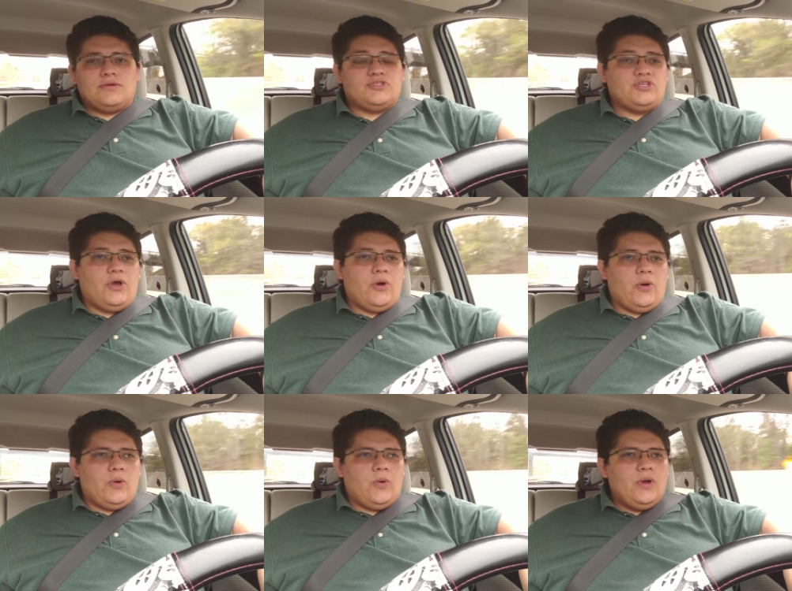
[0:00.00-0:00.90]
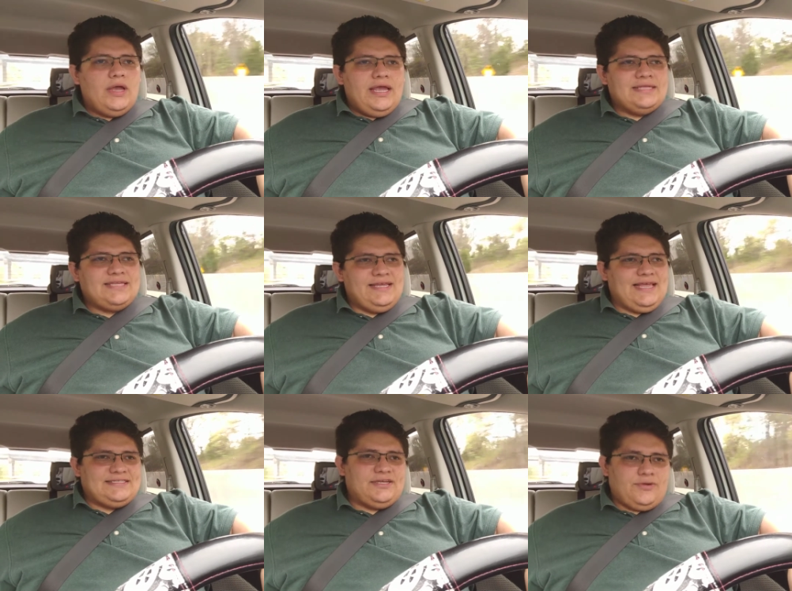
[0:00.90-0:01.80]
So it's like
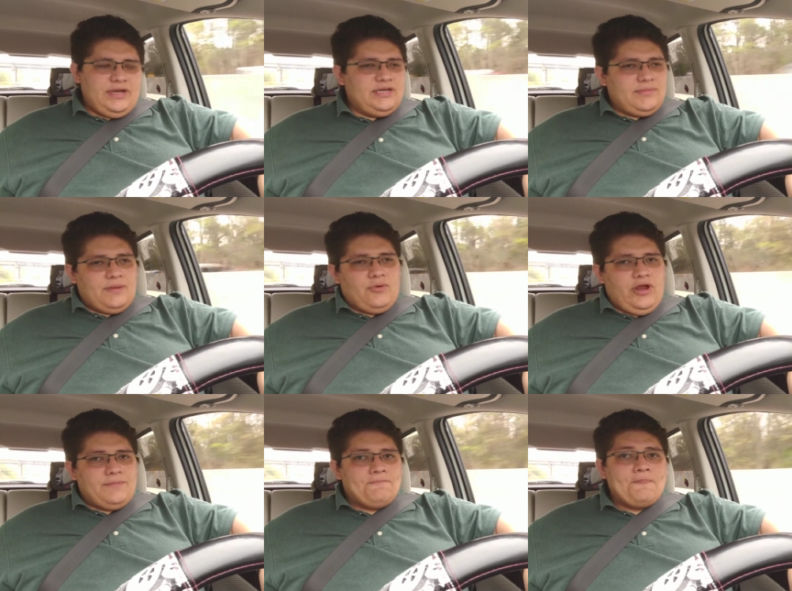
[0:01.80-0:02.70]
that's ingrained in my brain.